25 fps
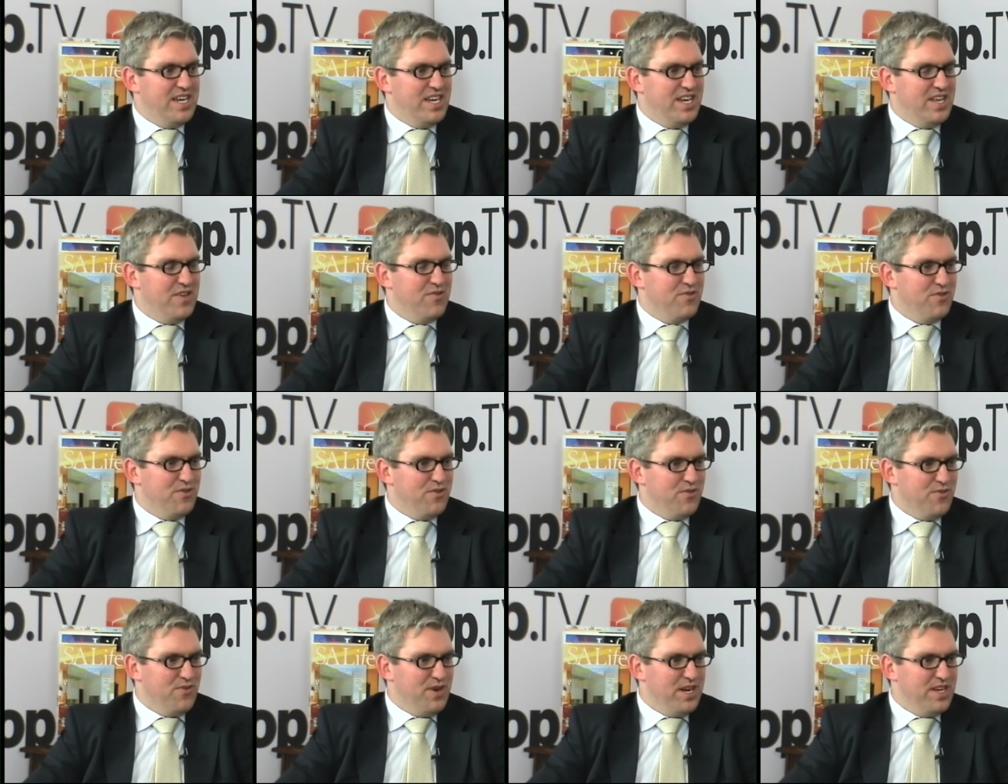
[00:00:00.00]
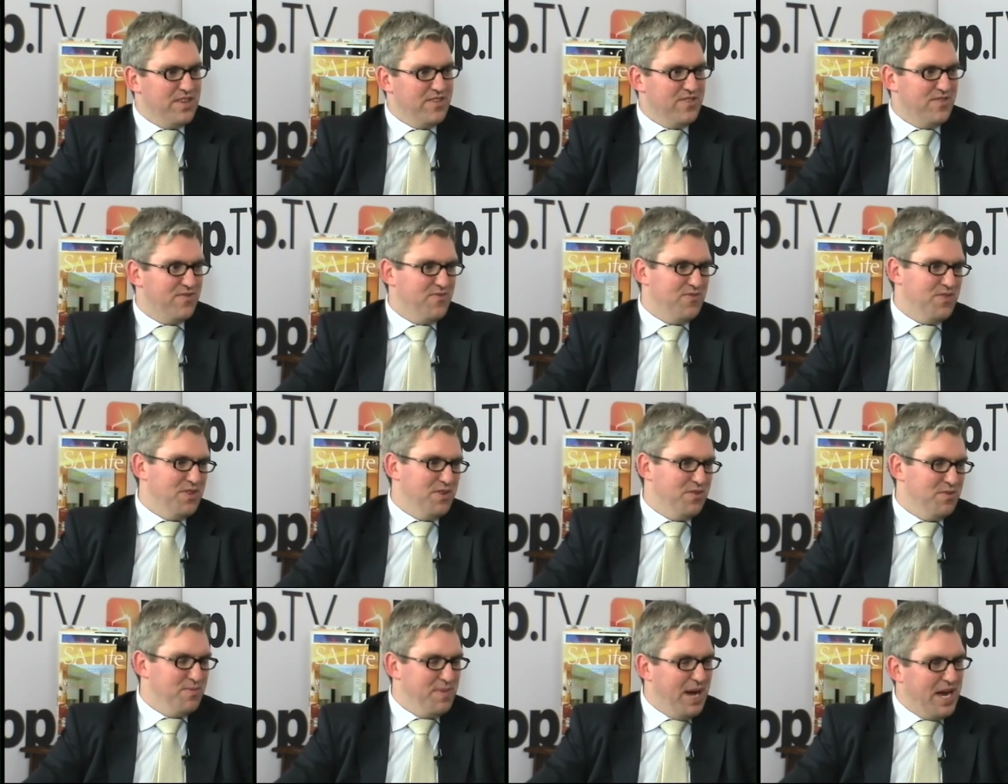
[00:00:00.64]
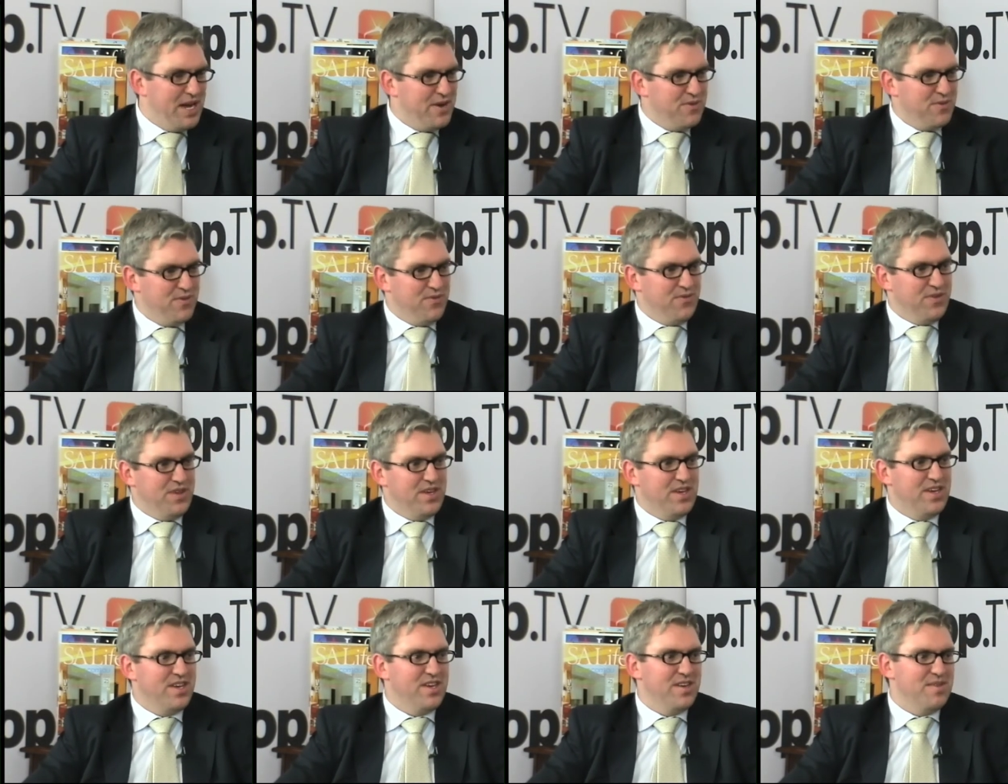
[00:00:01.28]
in interest rates for the remainder of
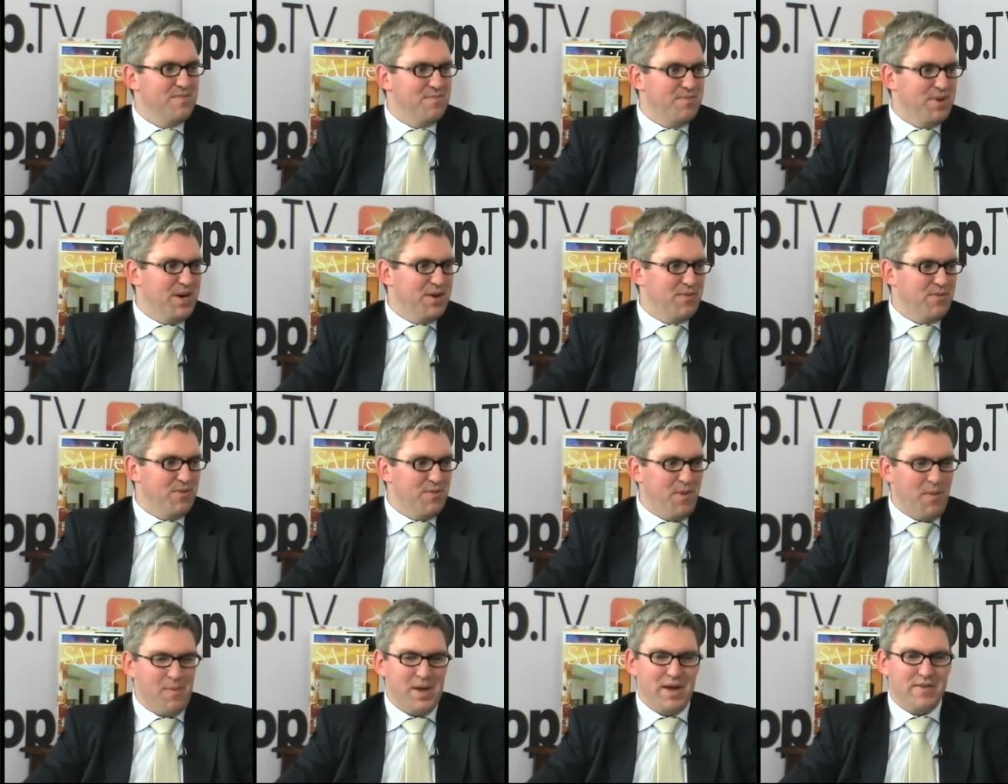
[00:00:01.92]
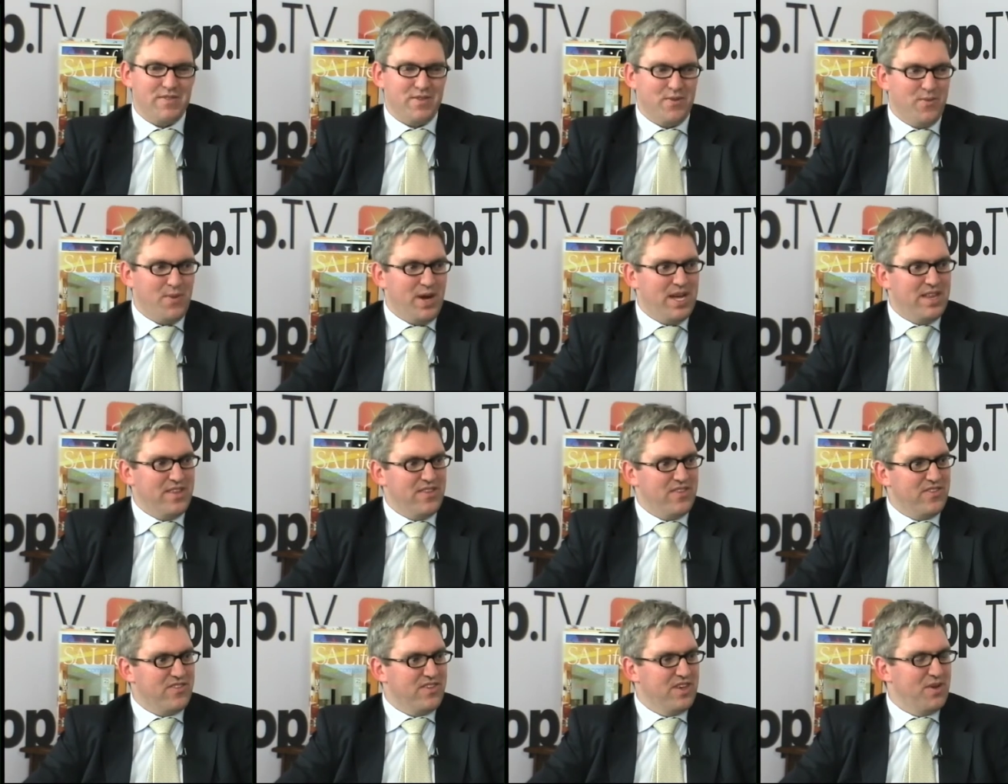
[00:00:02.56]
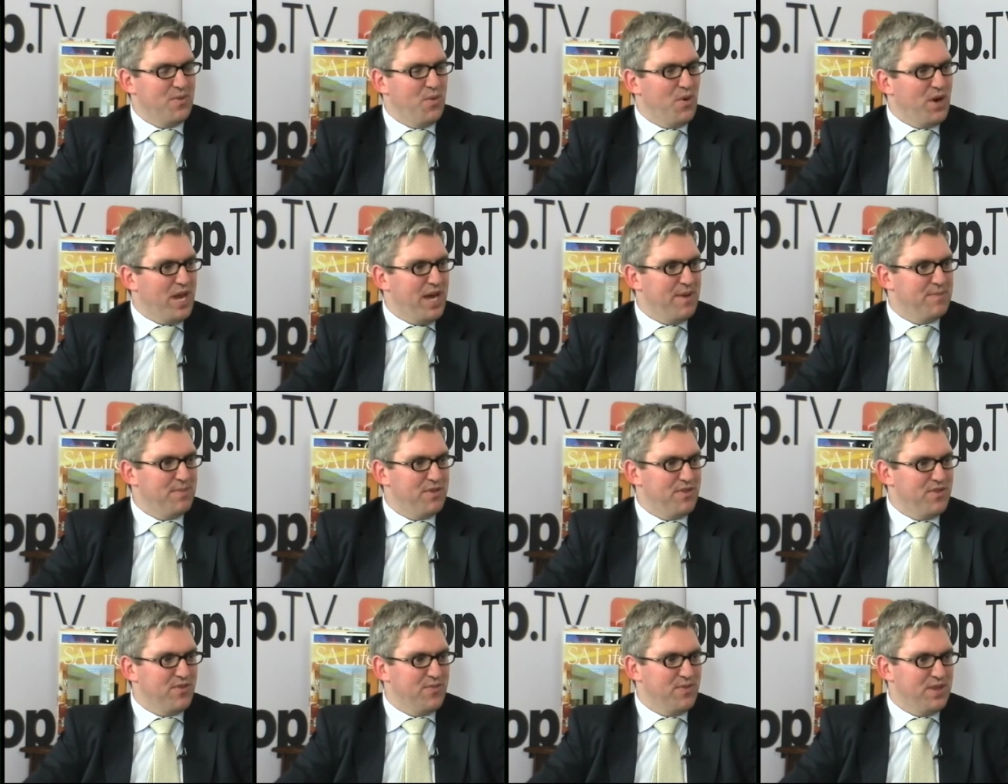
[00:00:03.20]
the year, but we'll probably have to wait and see what
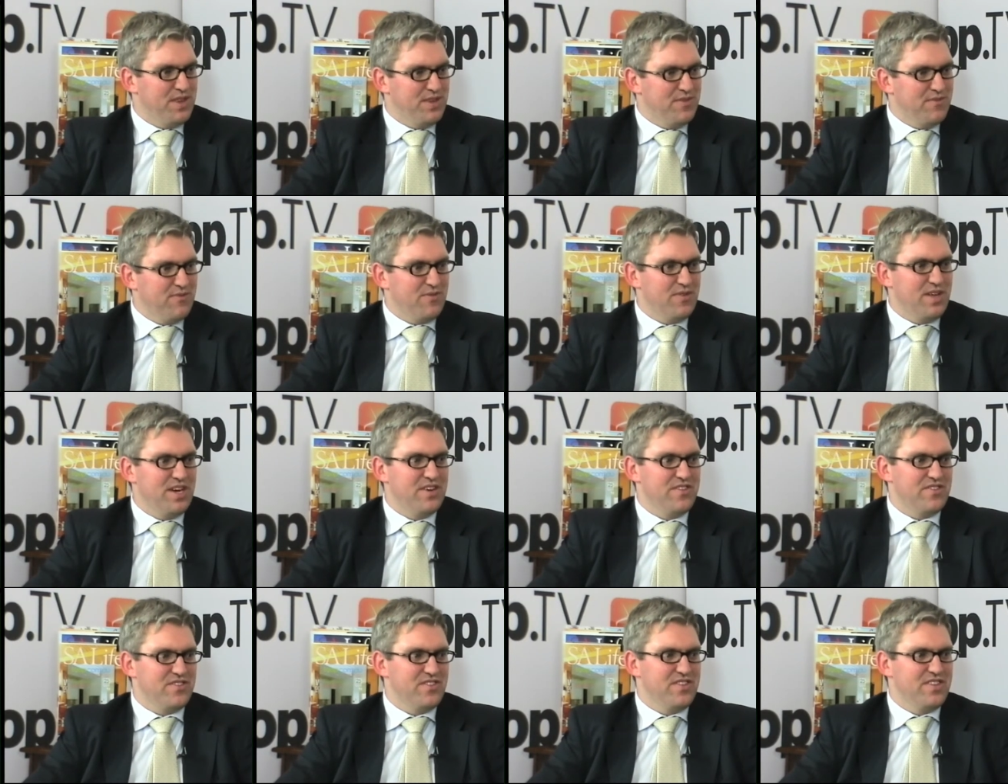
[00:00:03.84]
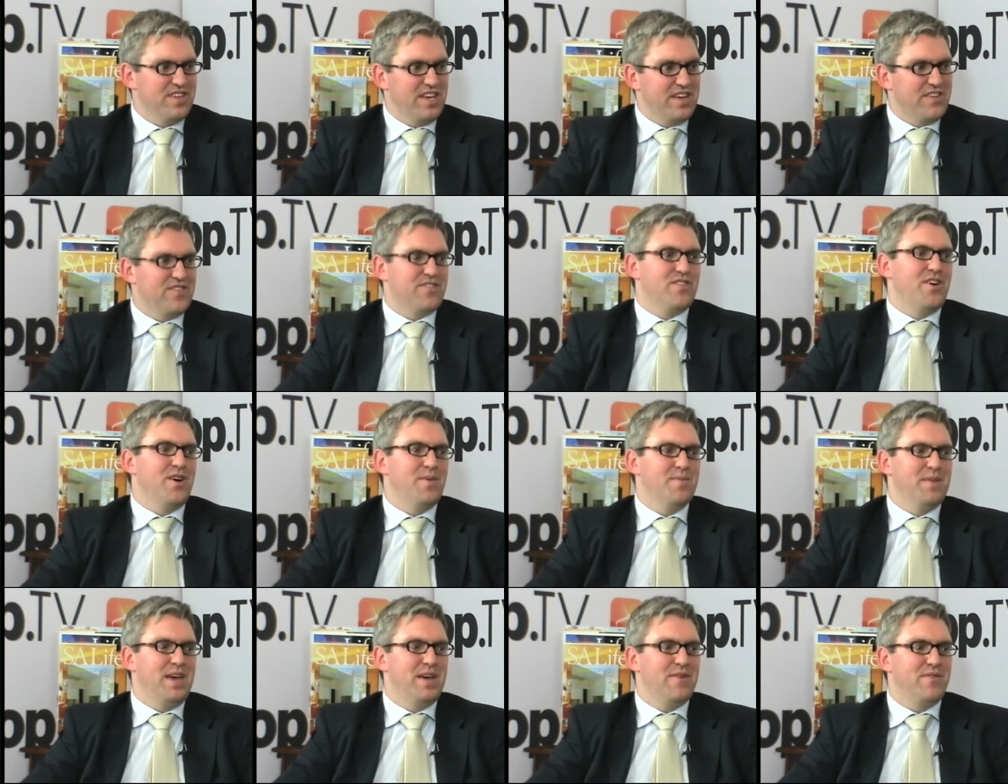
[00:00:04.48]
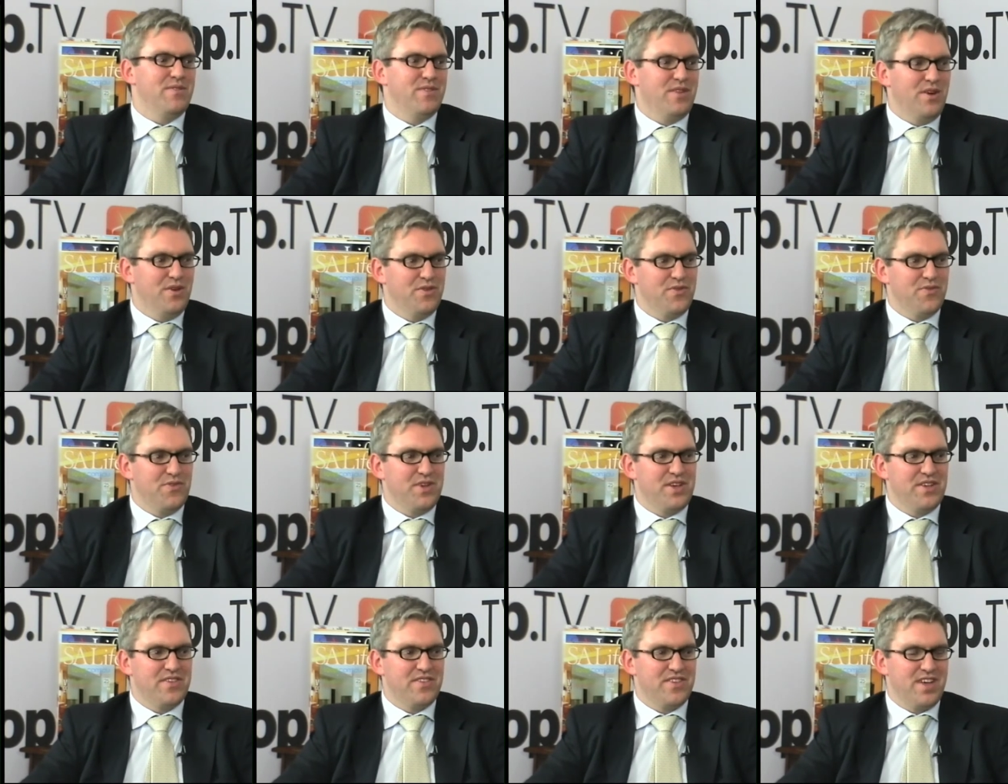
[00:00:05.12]
happens with inflation next time they, those
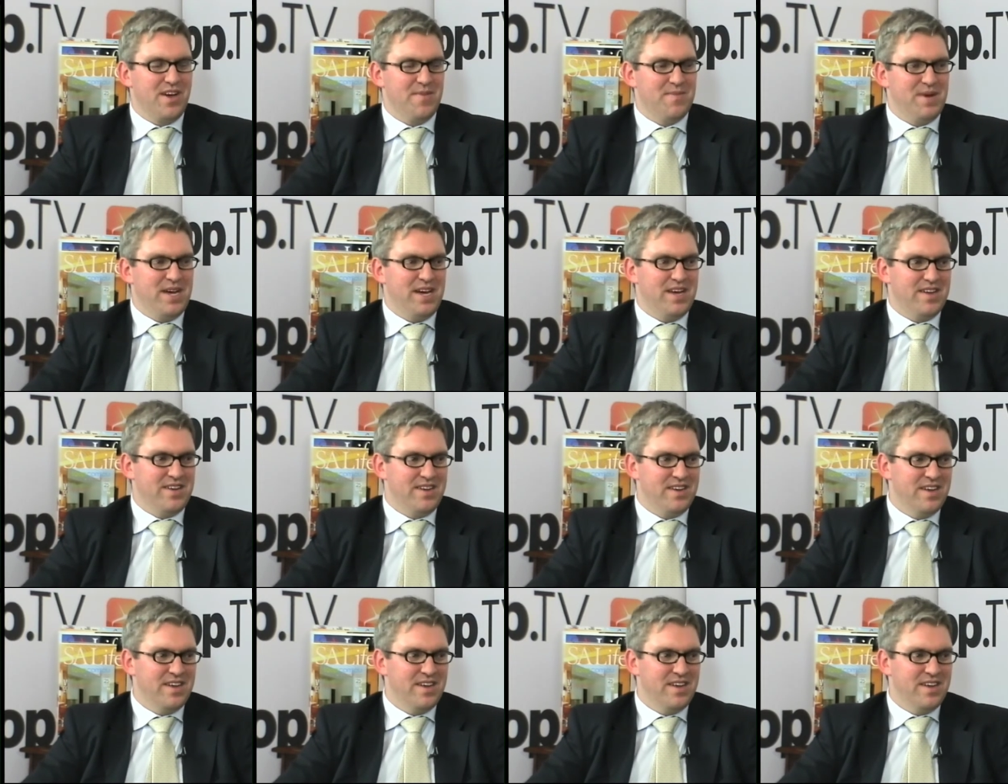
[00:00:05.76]
figures come out.